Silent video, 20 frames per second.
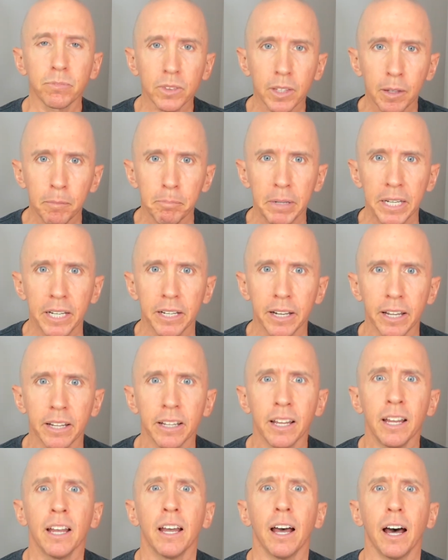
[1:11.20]
Meaning,
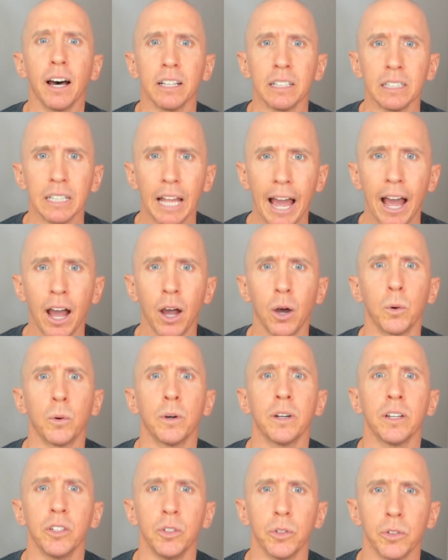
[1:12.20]

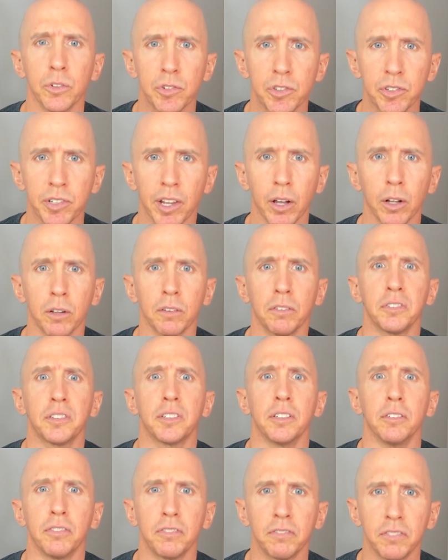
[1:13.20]
allow yourself
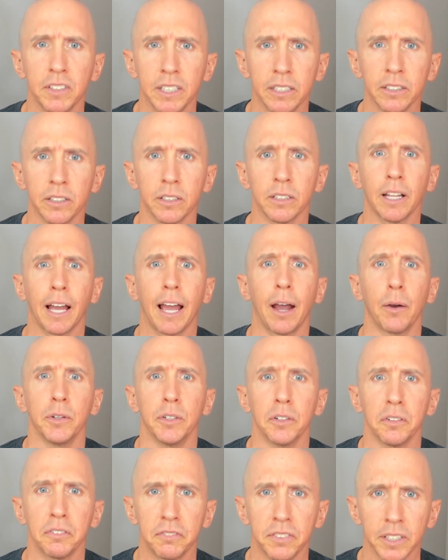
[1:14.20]
to feel how
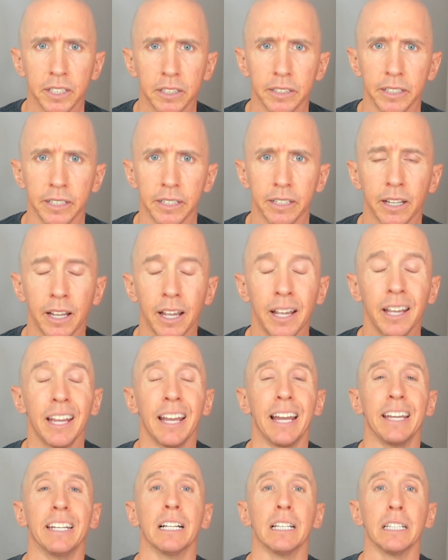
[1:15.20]
you're feeling
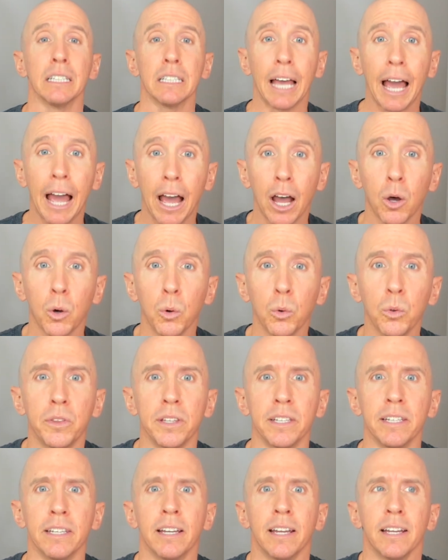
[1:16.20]
and allow
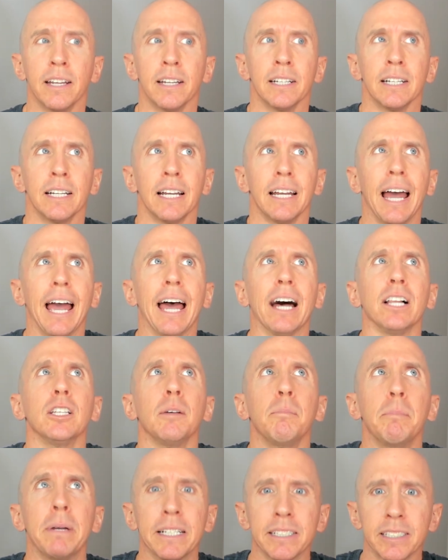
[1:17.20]
the
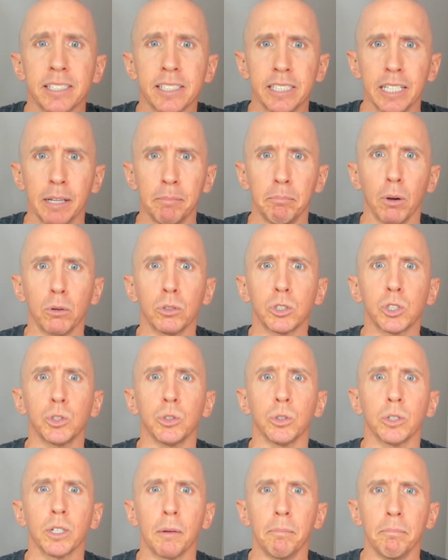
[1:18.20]
elements, the
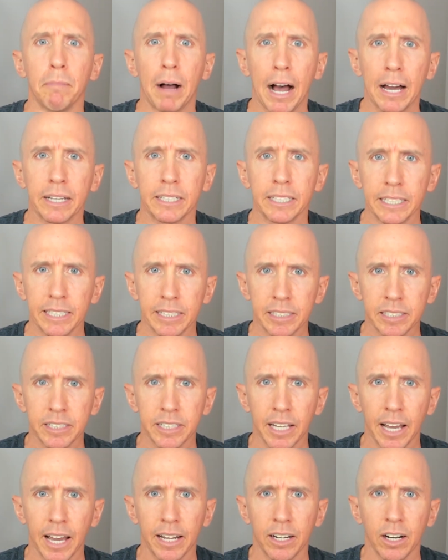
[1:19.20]
emotional commodities
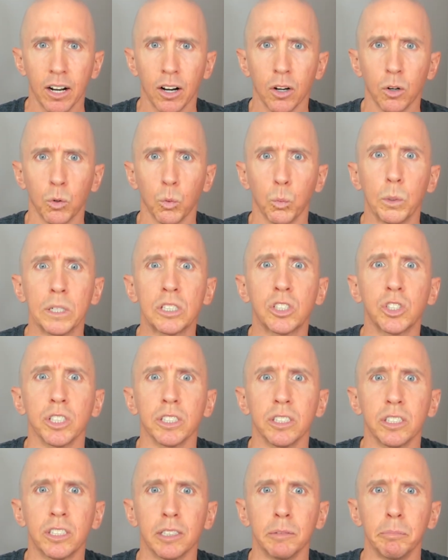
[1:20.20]
that are
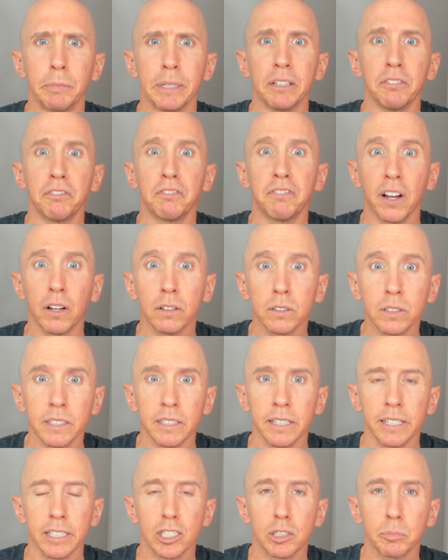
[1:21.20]
wishing to be felt
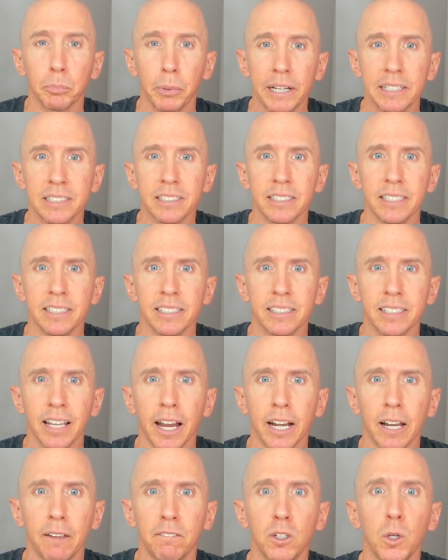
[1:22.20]
and expressed
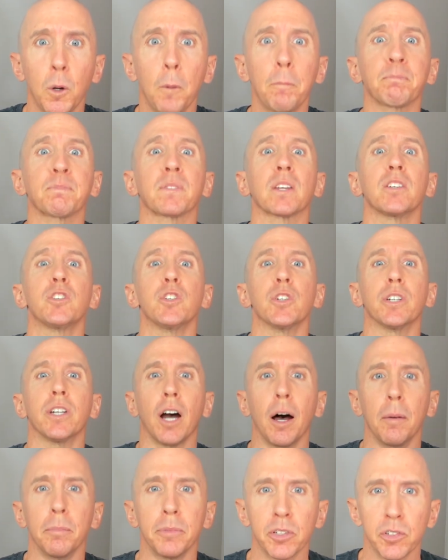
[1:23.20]
inside of you to
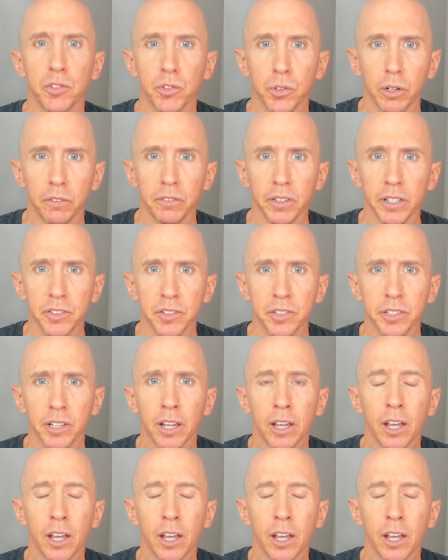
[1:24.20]
come to surface.